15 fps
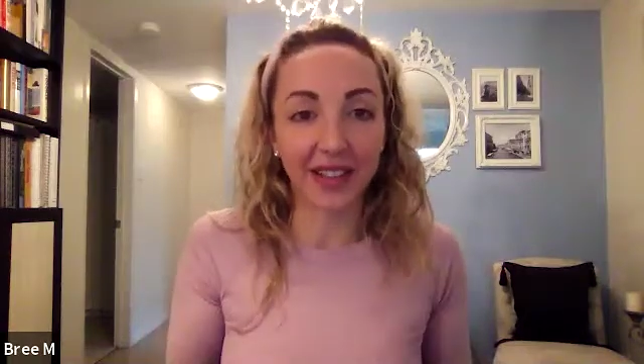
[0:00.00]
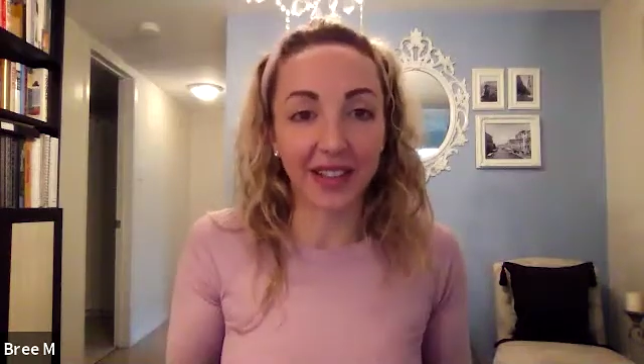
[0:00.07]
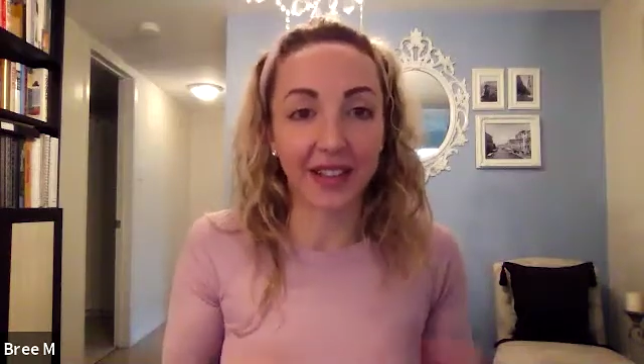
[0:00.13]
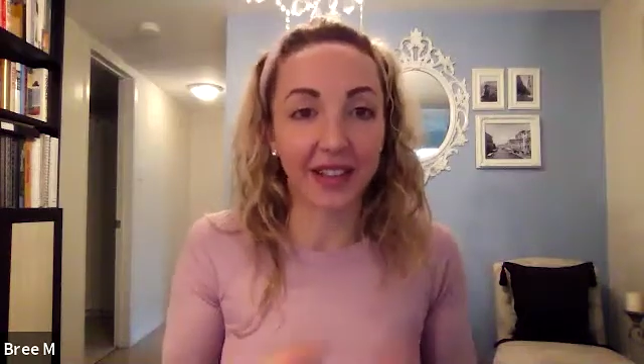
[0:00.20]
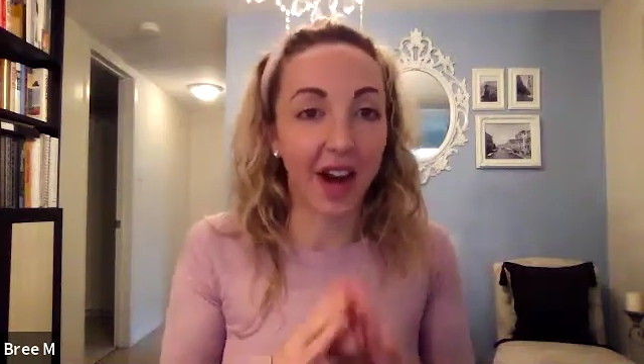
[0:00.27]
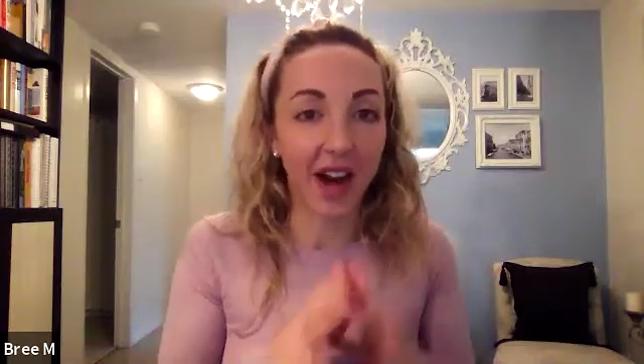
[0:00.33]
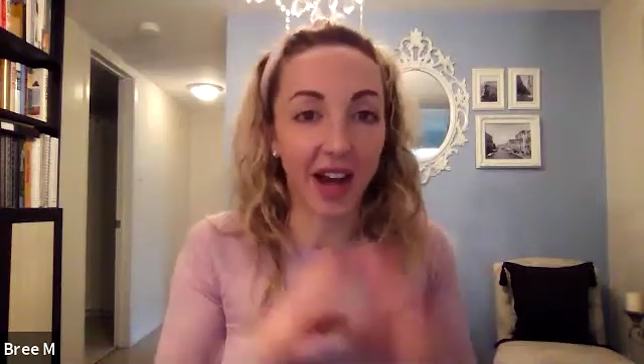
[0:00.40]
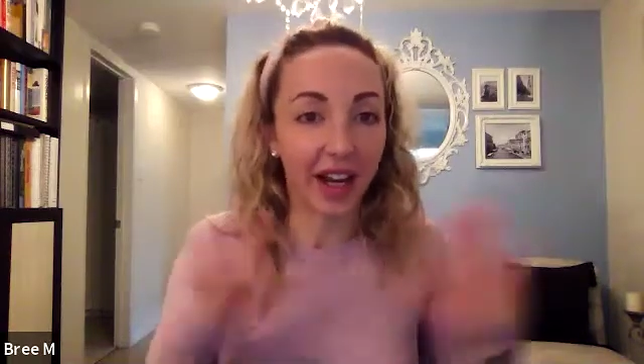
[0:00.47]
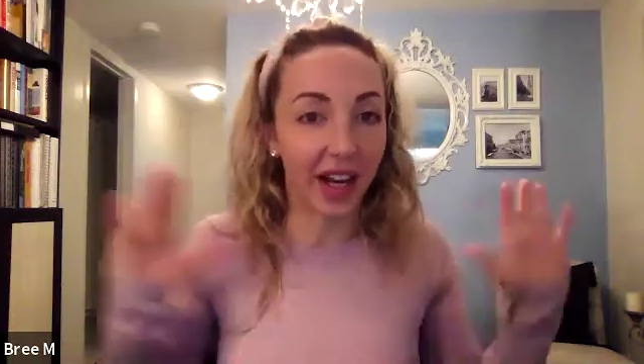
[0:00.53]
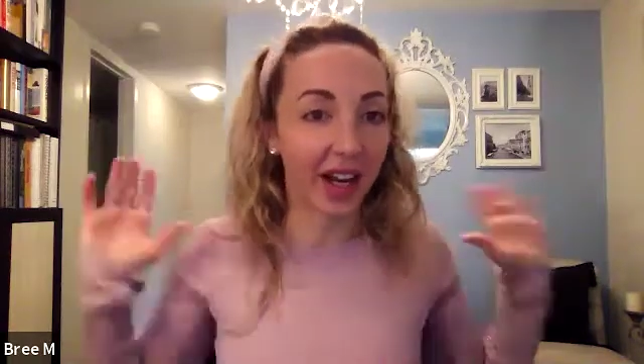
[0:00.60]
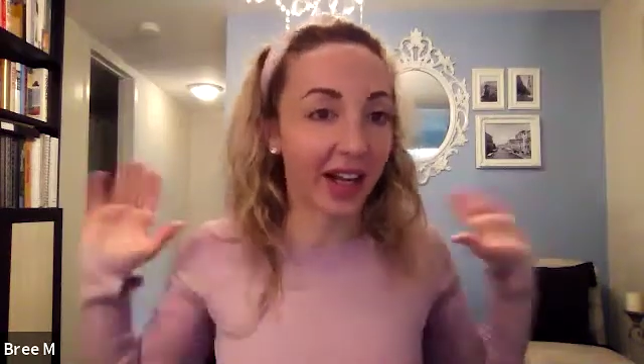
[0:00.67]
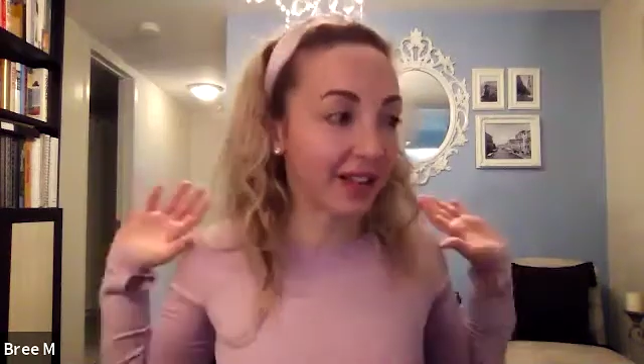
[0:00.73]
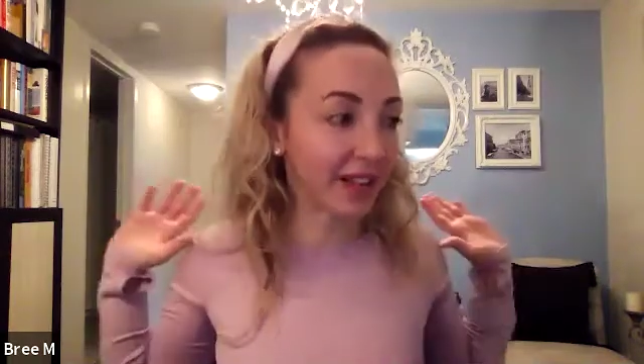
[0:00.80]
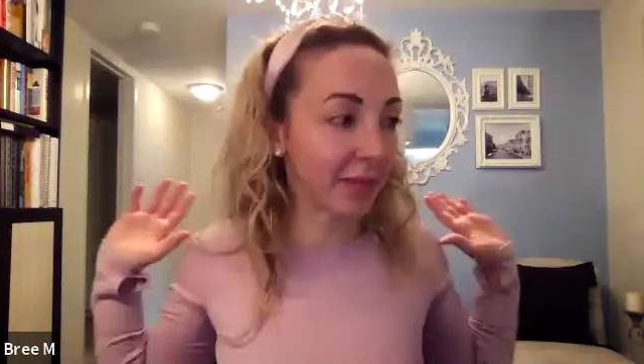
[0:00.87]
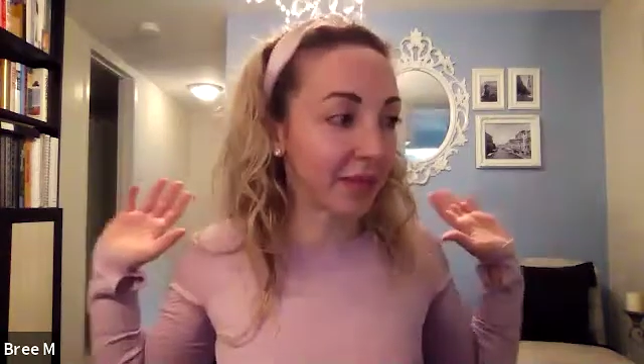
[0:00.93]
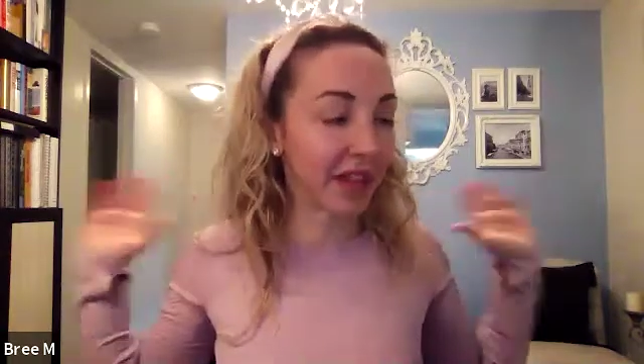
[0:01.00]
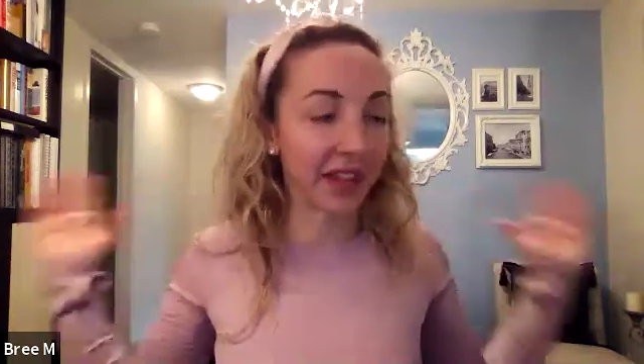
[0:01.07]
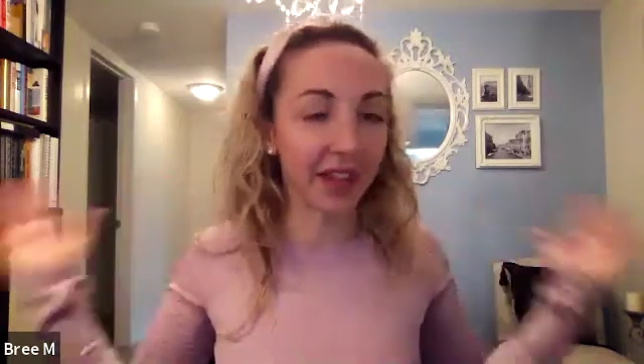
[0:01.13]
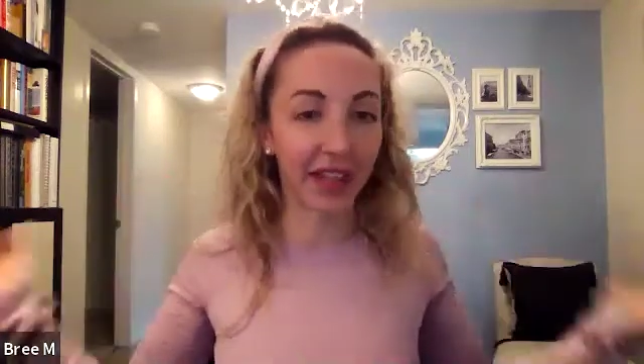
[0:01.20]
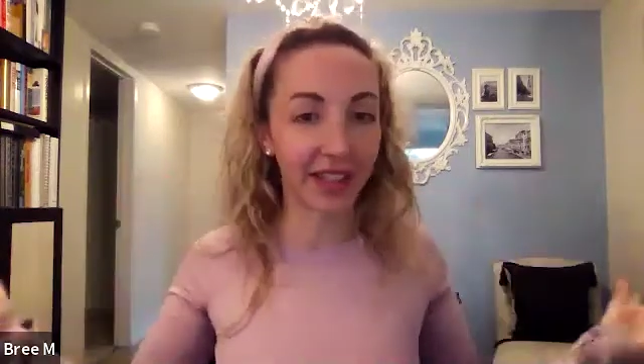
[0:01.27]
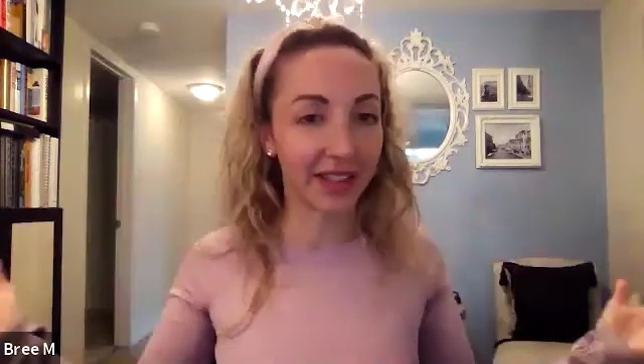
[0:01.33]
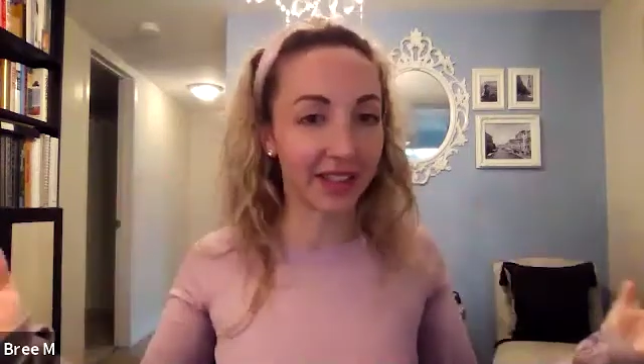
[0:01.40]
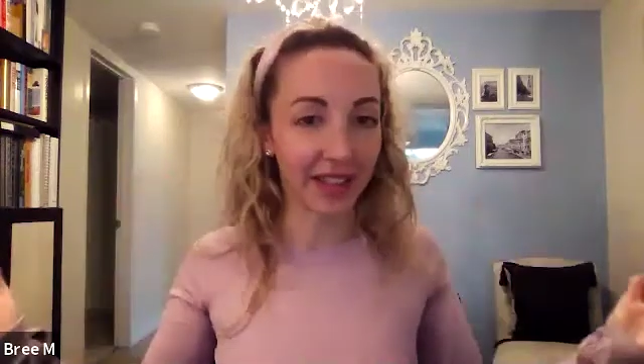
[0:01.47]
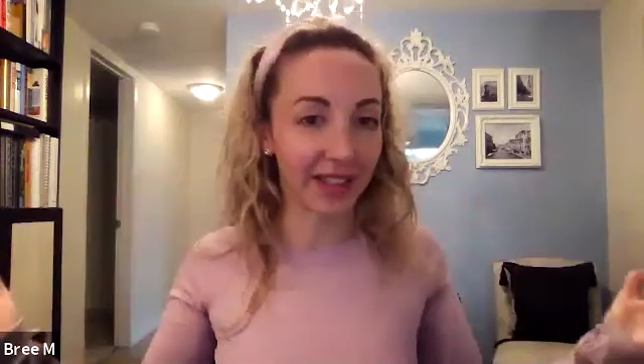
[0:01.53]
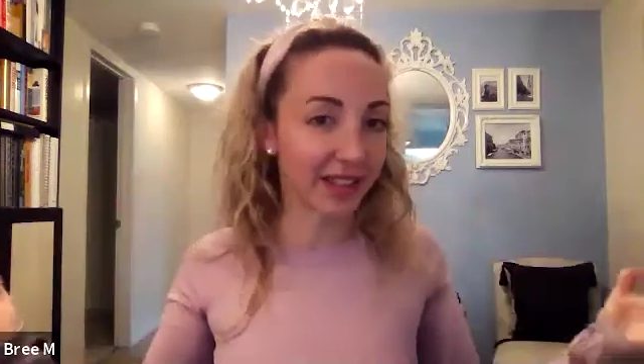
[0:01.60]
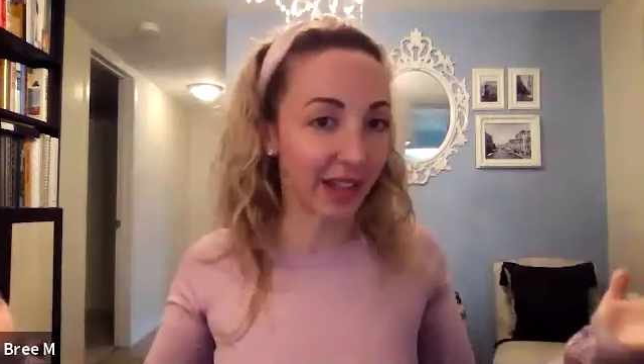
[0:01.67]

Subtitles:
It's not something that exists